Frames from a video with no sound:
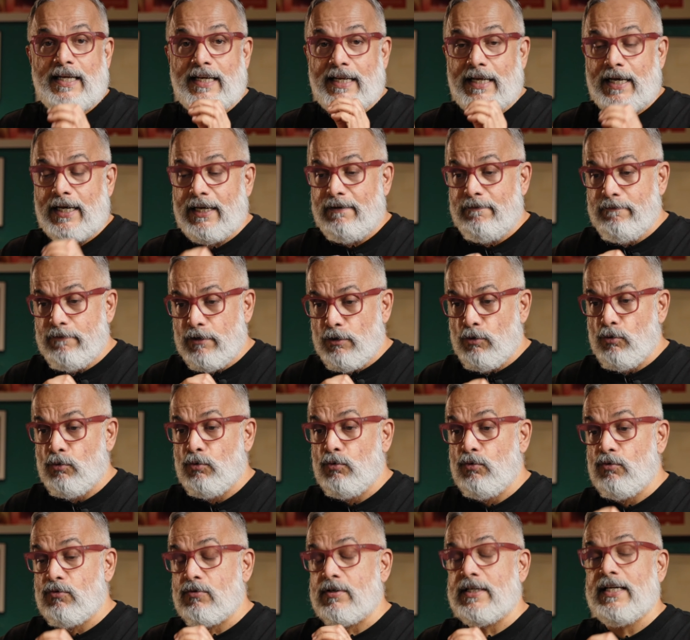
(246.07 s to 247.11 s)

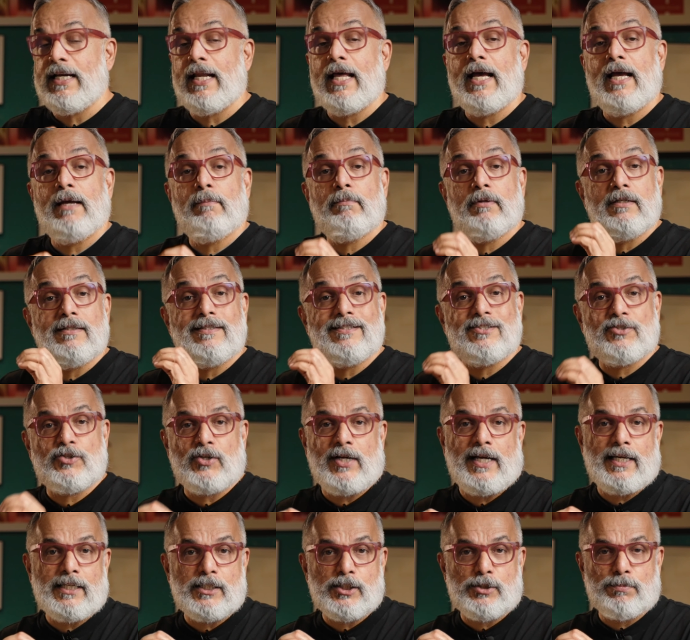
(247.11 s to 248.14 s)
LiveU Reliable
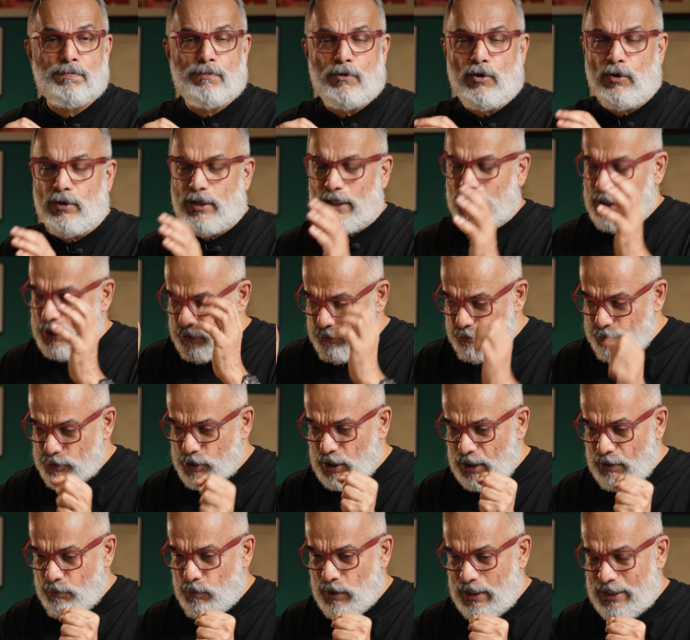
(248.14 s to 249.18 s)
Transport,
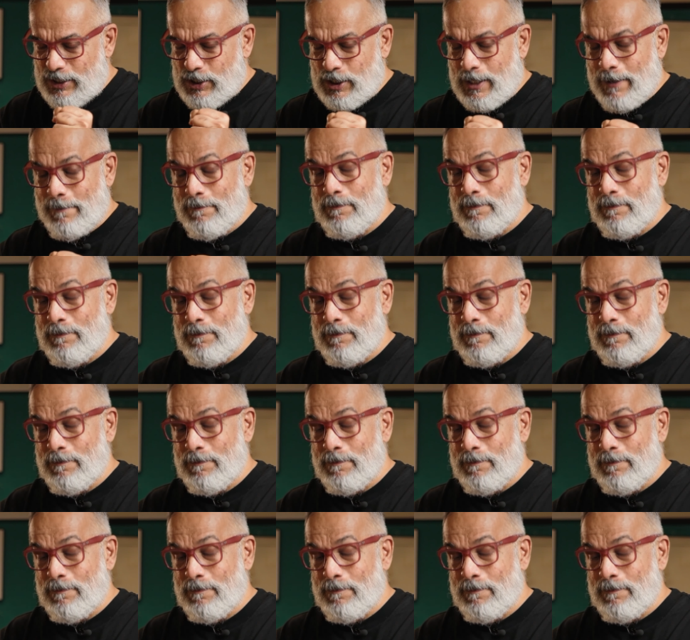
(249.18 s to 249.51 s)
using which